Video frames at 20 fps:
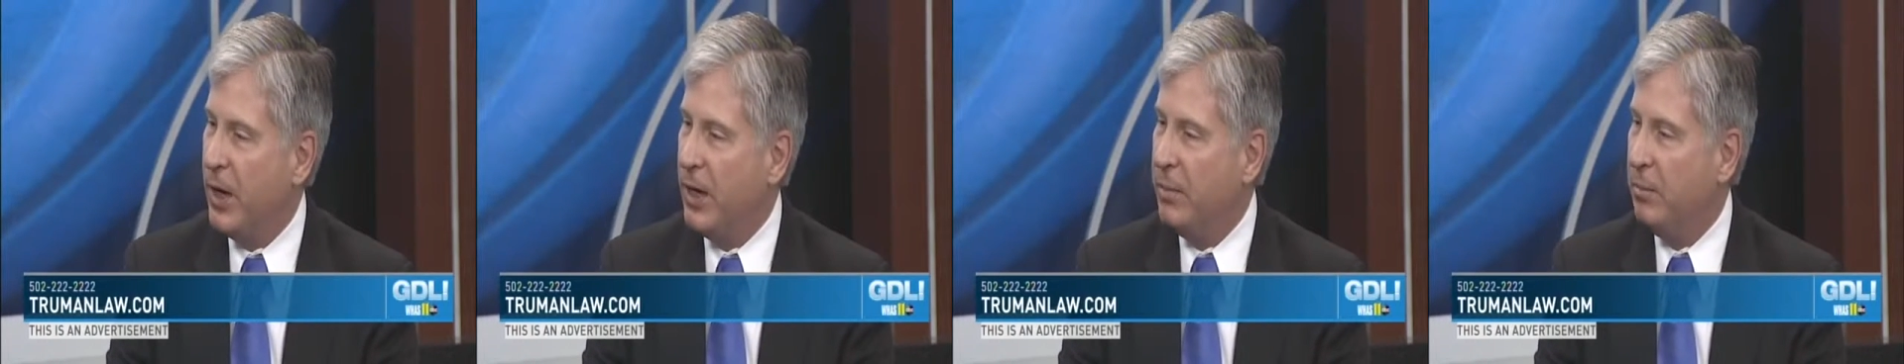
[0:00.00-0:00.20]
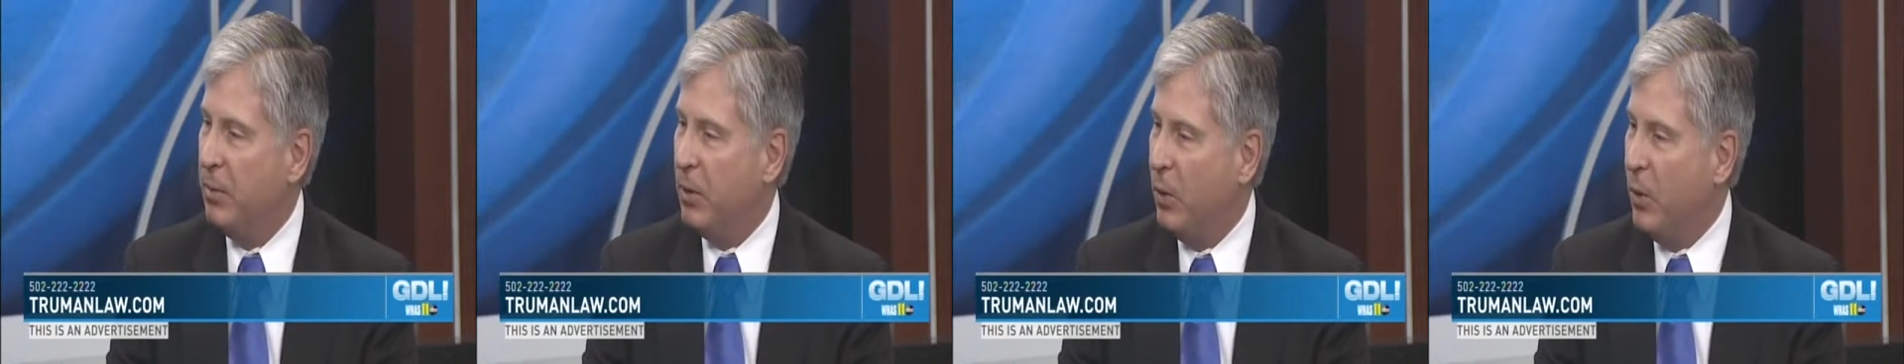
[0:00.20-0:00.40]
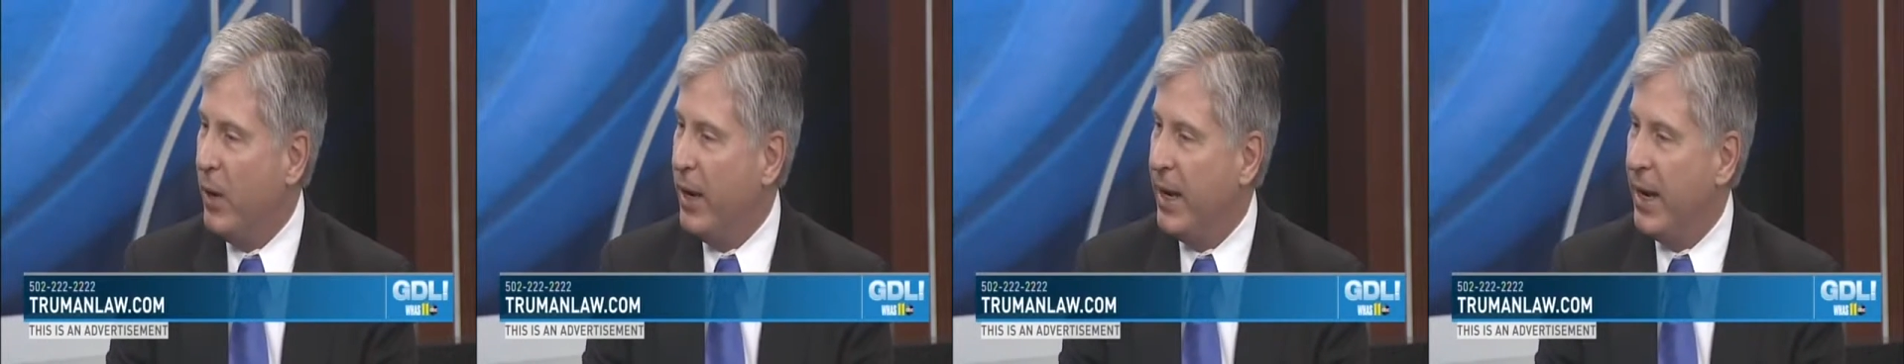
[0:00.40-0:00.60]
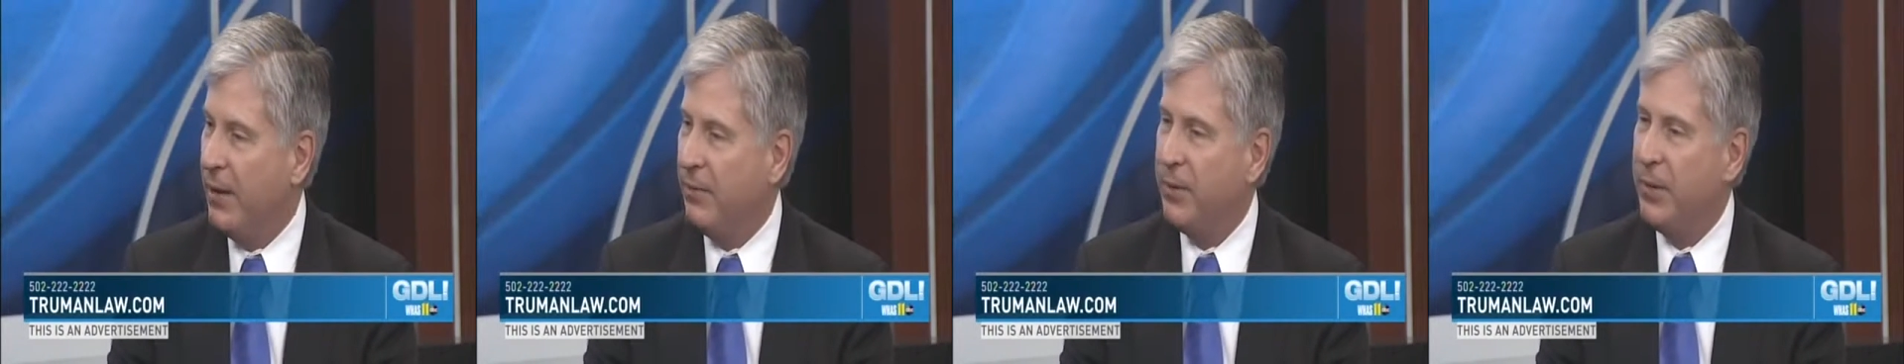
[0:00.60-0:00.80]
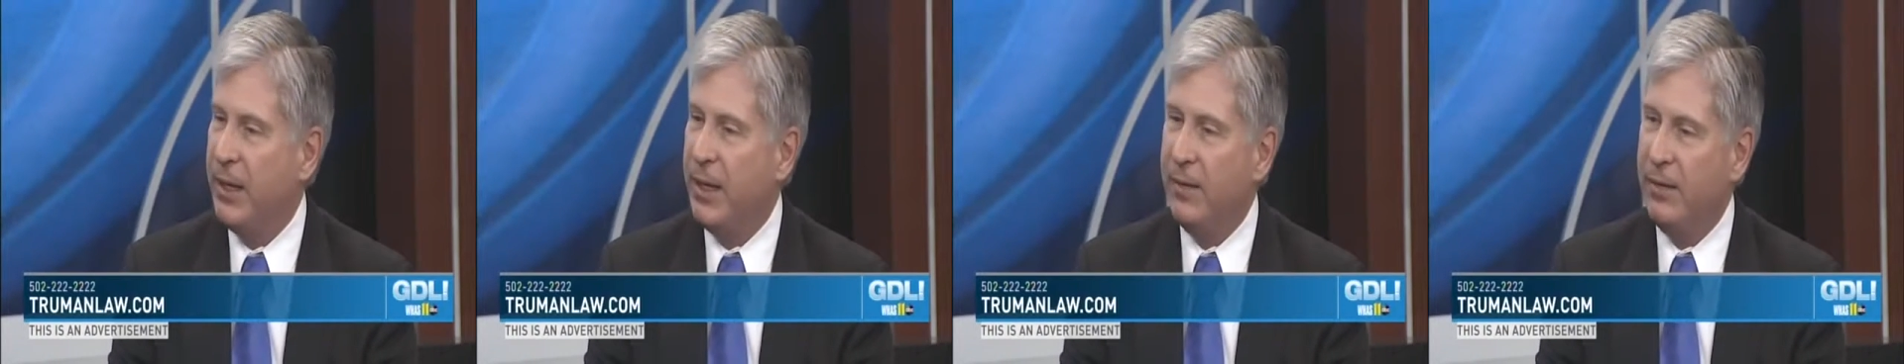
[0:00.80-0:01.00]
unemployed
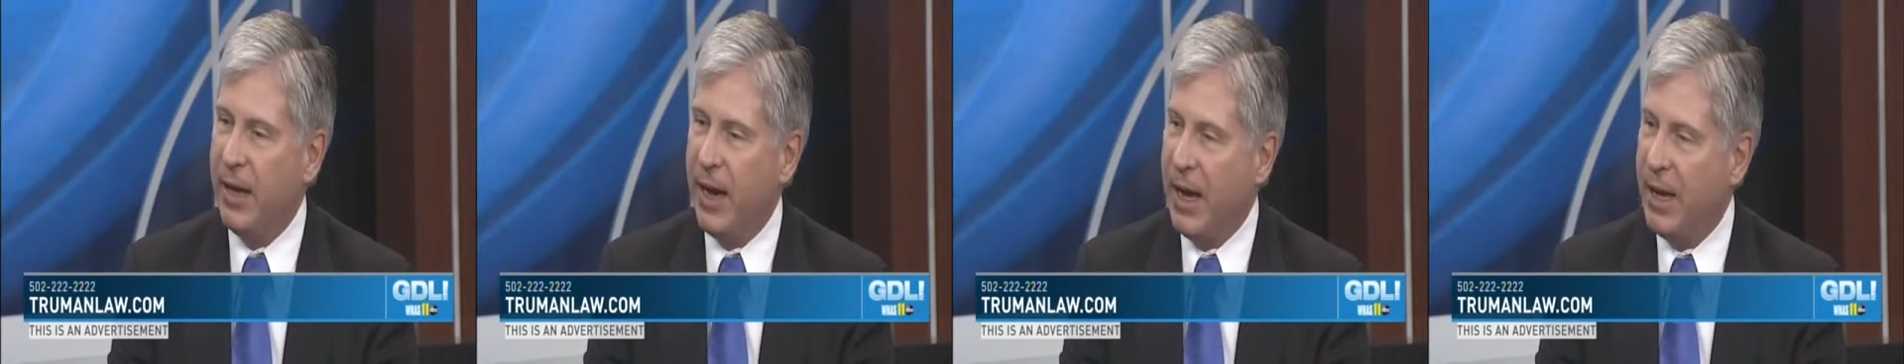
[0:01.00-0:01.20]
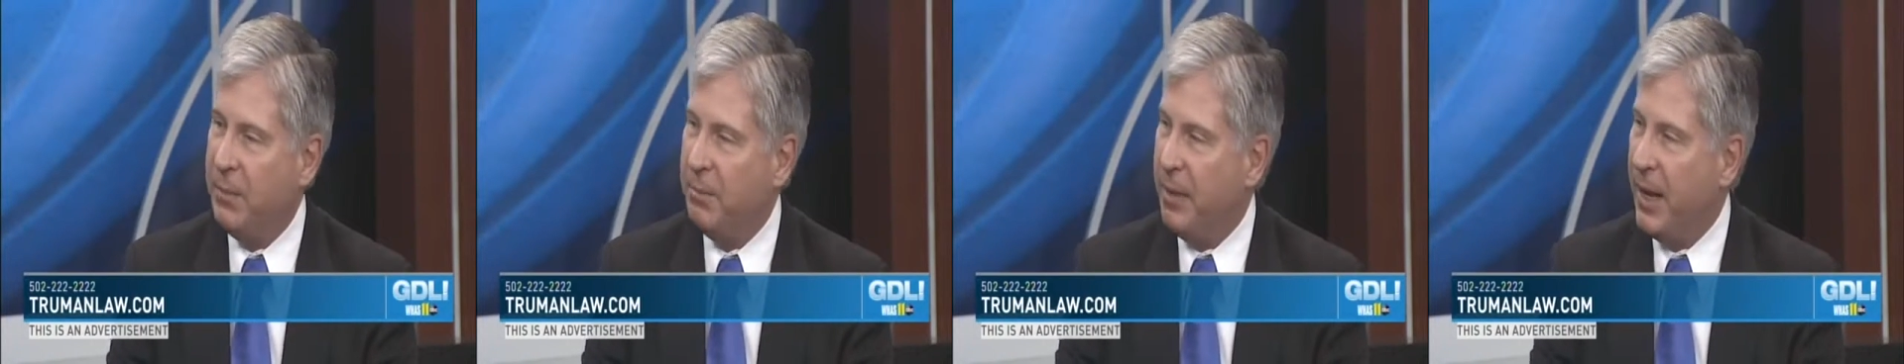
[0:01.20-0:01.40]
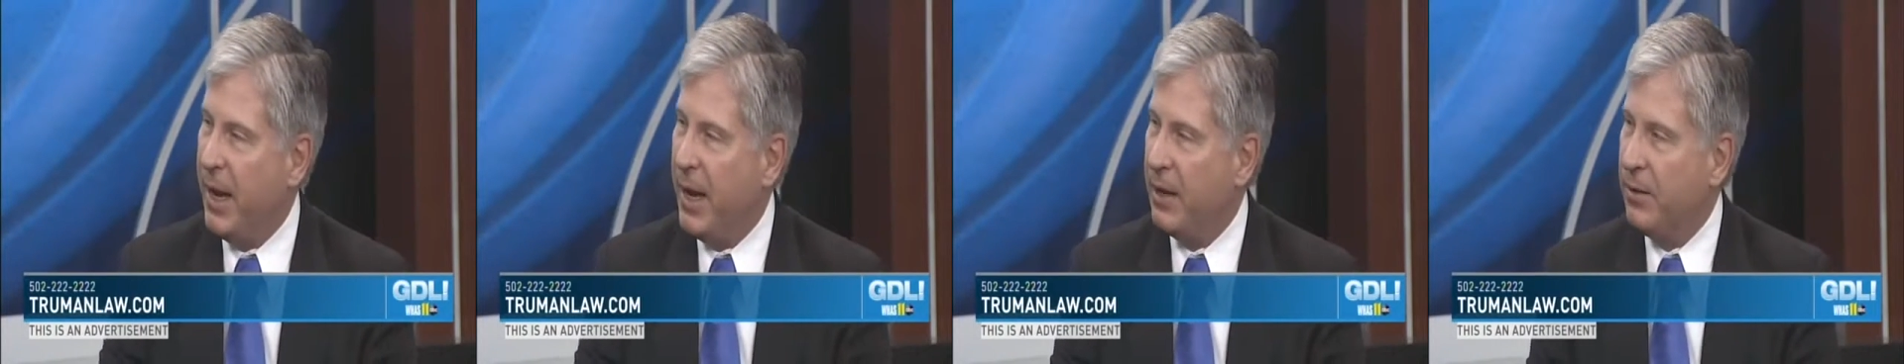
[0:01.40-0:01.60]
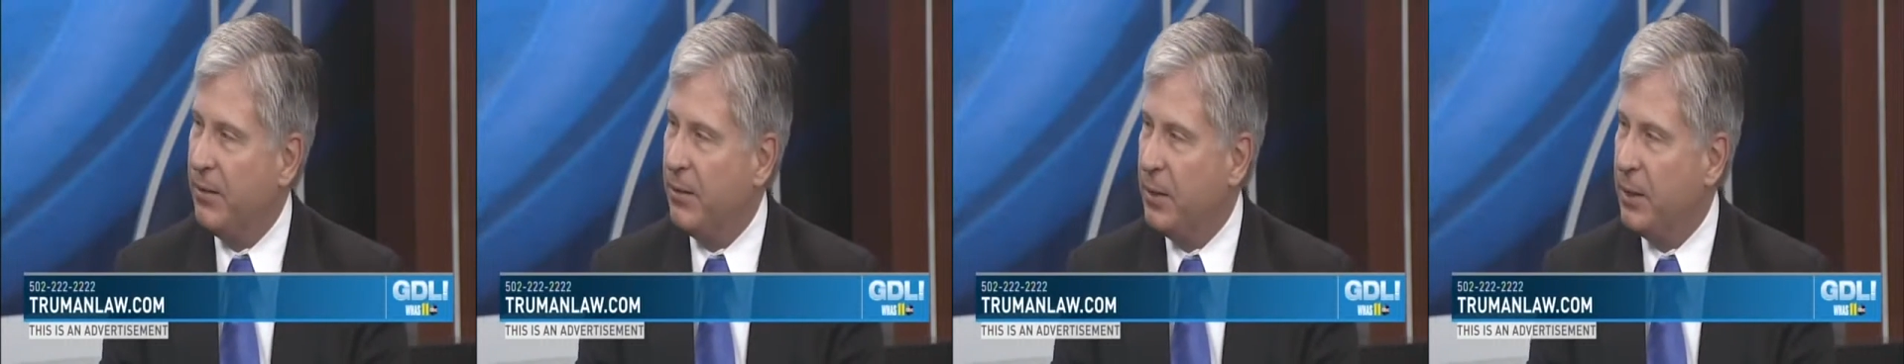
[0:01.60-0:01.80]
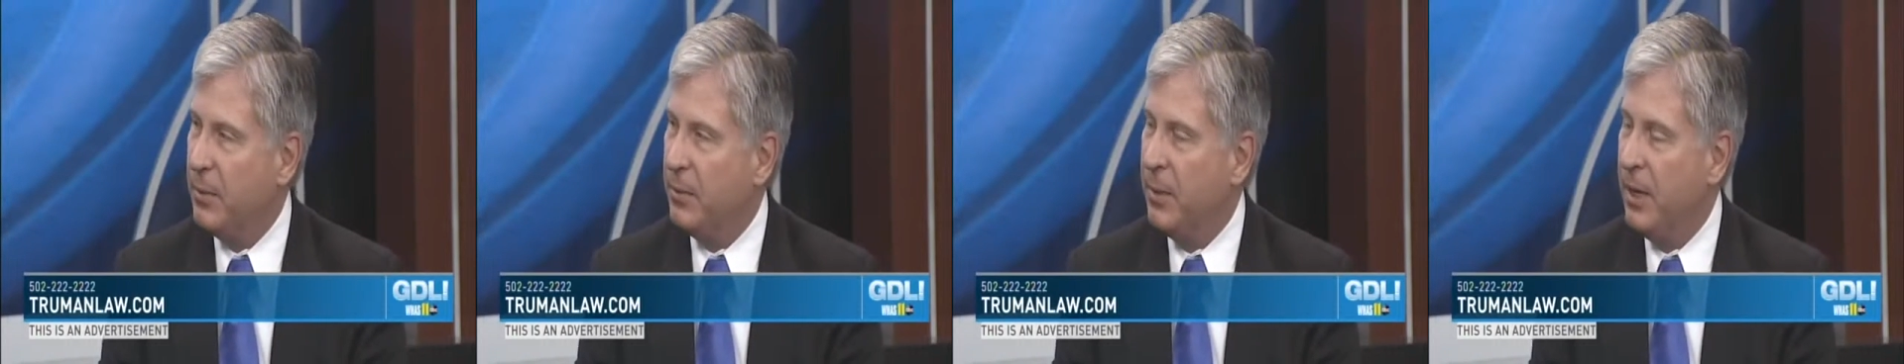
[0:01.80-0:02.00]
after they've gotten back
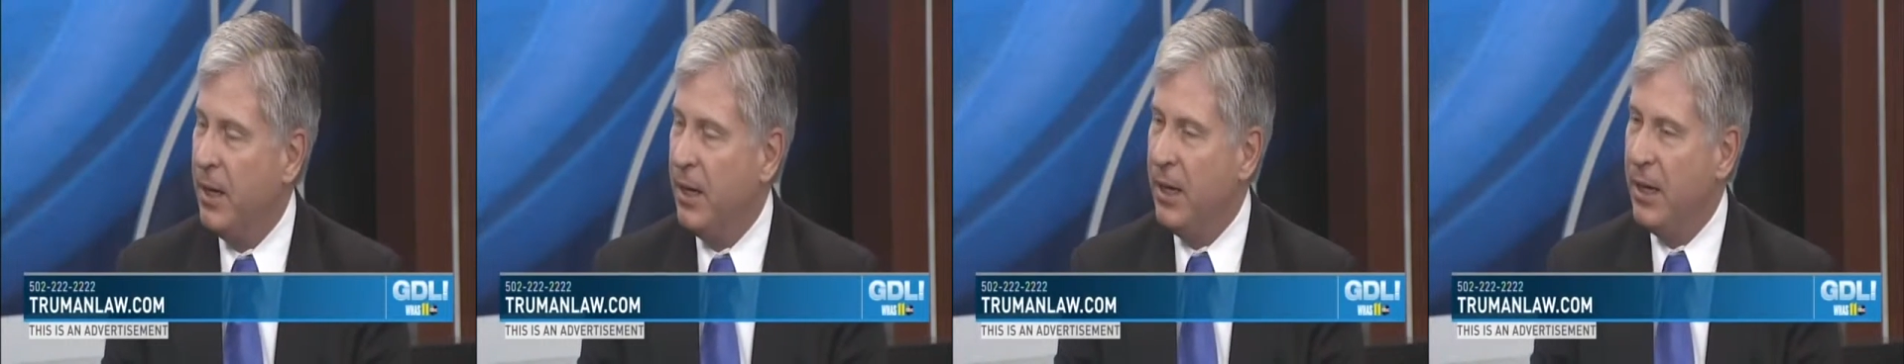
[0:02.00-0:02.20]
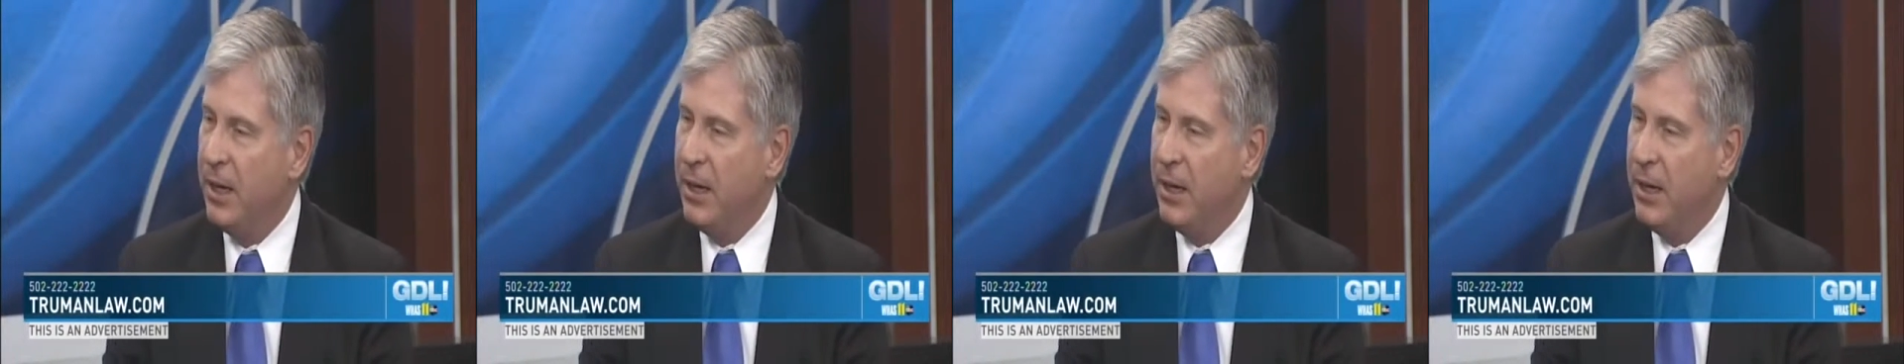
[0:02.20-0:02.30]
from